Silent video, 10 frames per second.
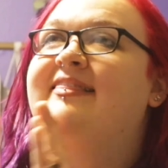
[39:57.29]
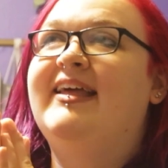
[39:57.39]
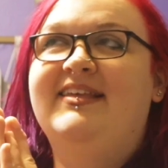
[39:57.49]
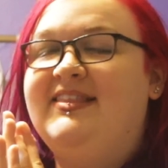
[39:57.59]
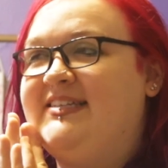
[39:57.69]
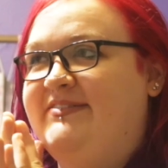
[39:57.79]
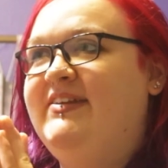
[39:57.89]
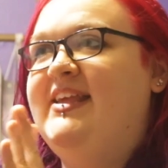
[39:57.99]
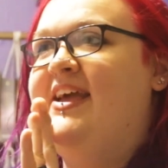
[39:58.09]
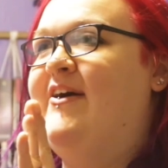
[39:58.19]
like this
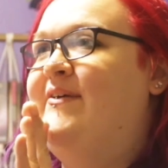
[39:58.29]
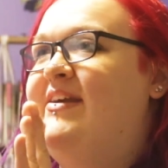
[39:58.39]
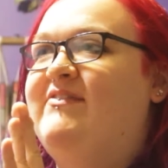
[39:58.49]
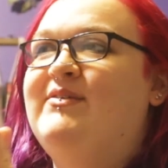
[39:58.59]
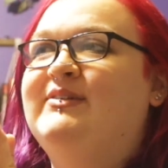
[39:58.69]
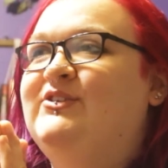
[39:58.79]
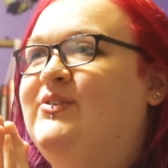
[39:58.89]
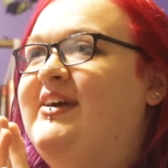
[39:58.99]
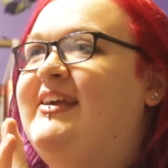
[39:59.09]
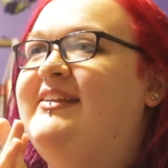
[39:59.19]
video if you
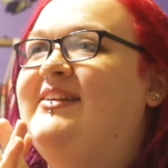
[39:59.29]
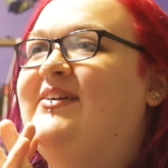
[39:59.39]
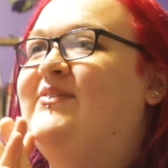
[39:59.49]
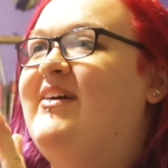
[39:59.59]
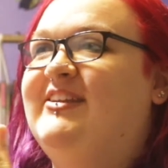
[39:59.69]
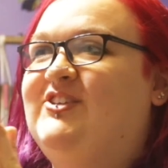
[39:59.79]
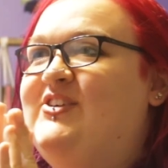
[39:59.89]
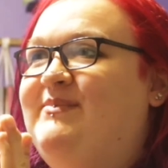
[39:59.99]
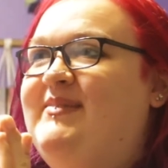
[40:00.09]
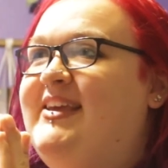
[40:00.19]
enjoyed
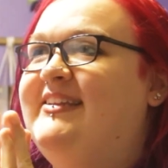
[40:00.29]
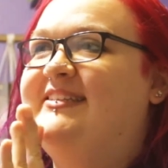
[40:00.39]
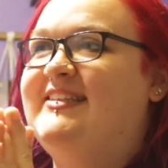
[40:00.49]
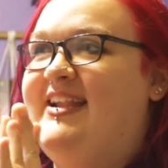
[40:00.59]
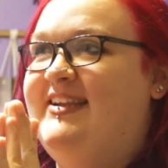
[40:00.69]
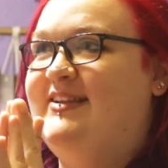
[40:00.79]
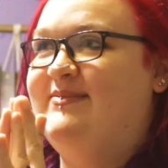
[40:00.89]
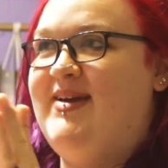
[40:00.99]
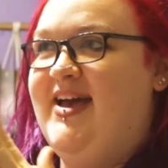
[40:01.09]
watching me descend into